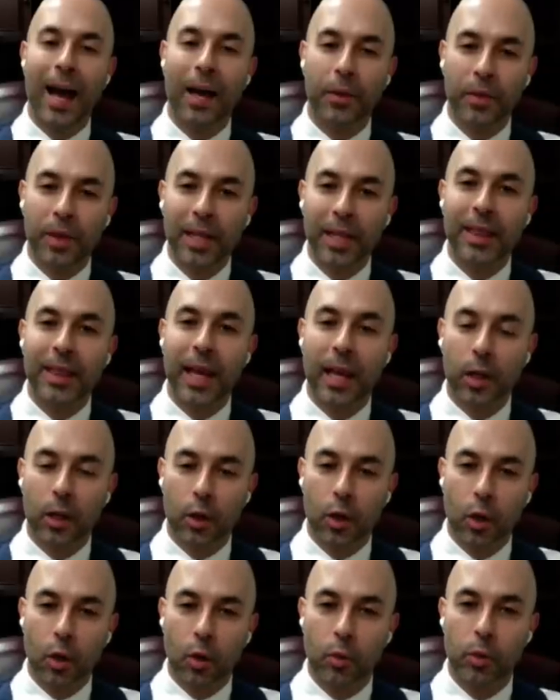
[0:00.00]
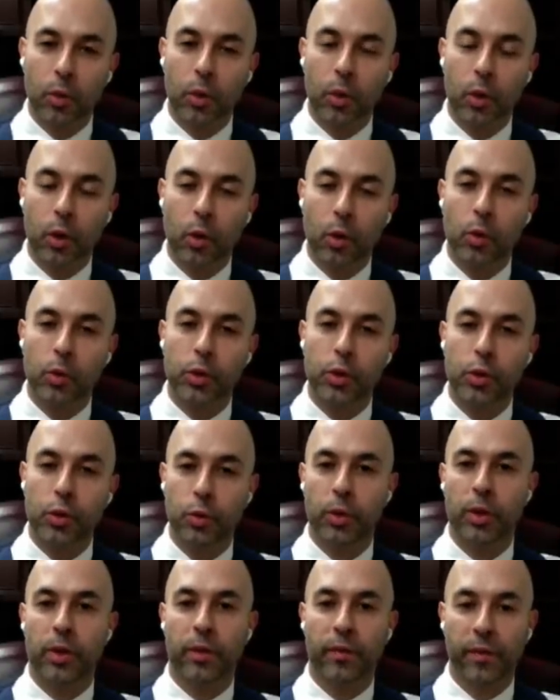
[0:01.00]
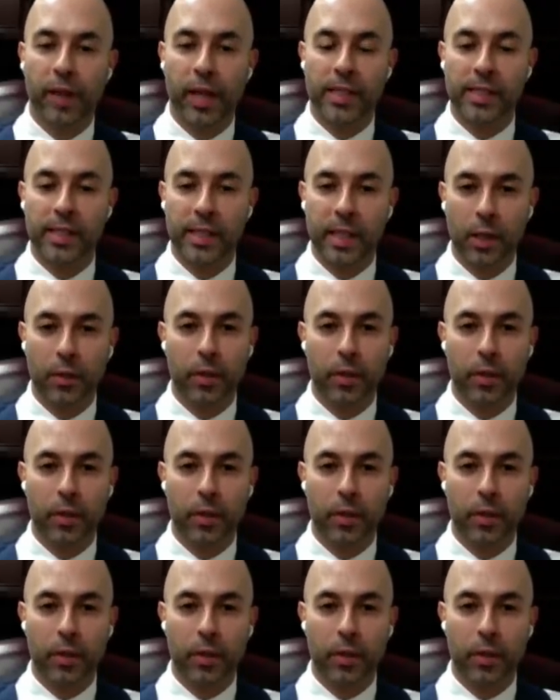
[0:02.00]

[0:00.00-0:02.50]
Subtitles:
I think that goes to the defense